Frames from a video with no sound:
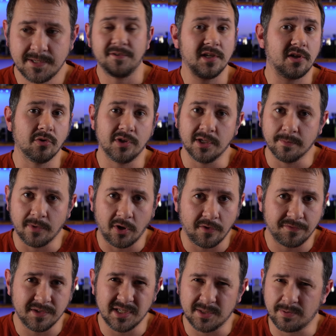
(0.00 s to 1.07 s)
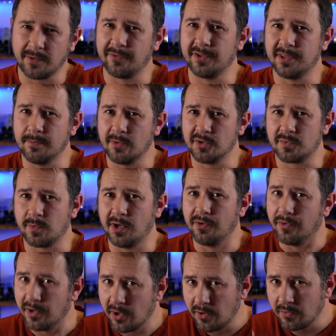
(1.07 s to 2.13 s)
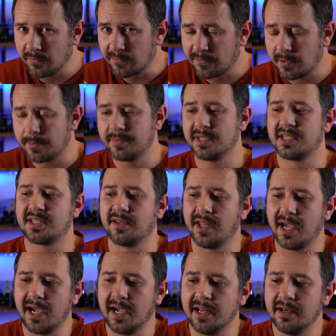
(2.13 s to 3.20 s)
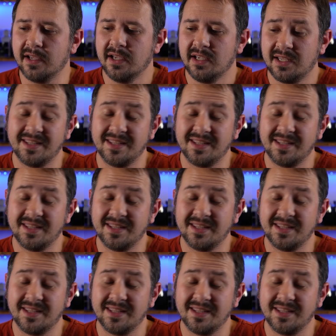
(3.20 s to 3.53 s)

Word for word: Fico di Amalfi is probably the most well known from this line.